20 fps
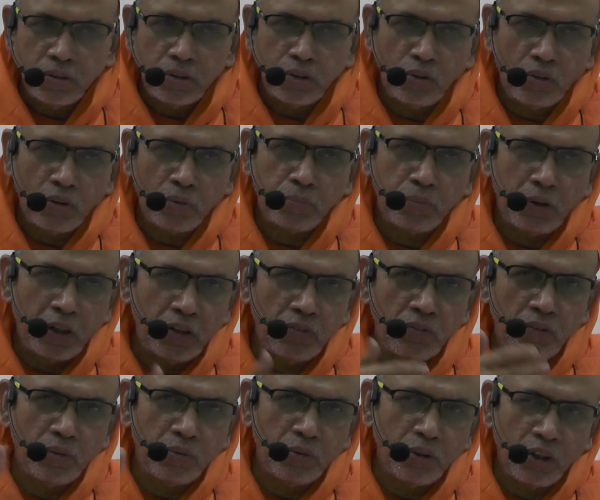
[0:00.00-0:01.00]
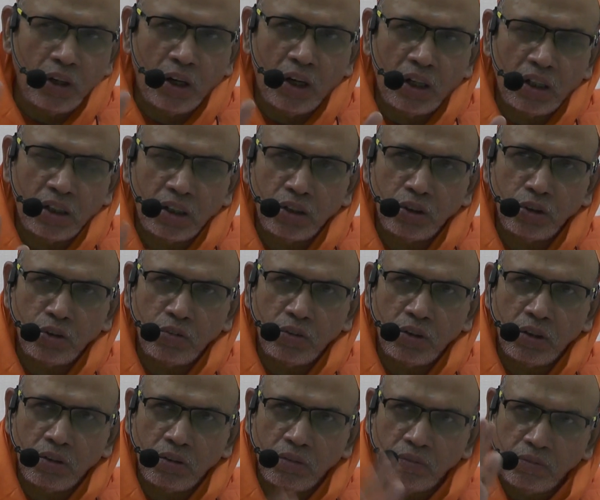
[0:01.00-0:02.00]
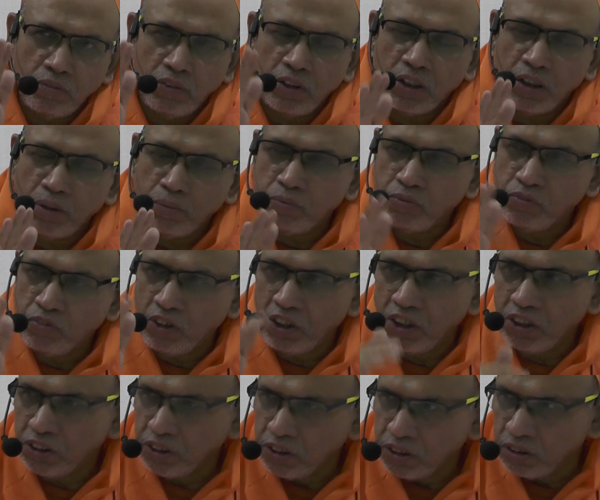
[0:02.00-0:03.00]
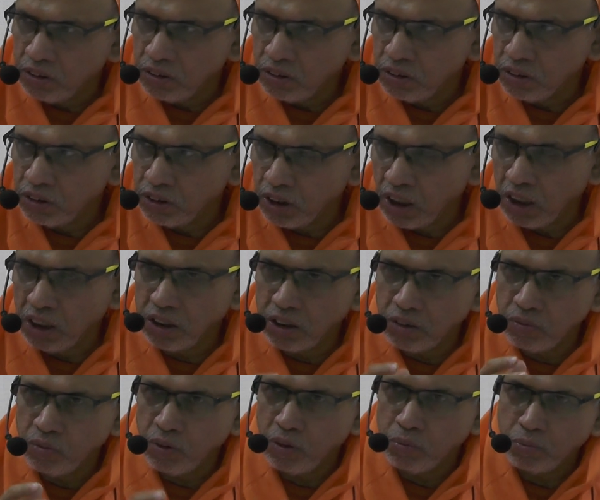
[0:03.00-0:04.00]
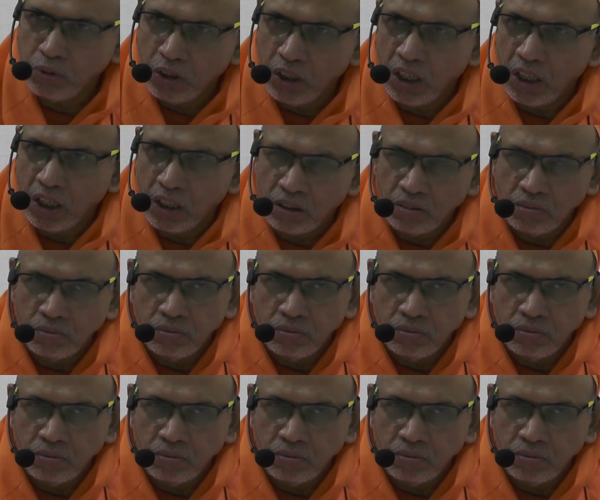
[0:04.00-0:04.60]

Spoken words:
Your pain will be gone and you will wake up fresh. Starting from there,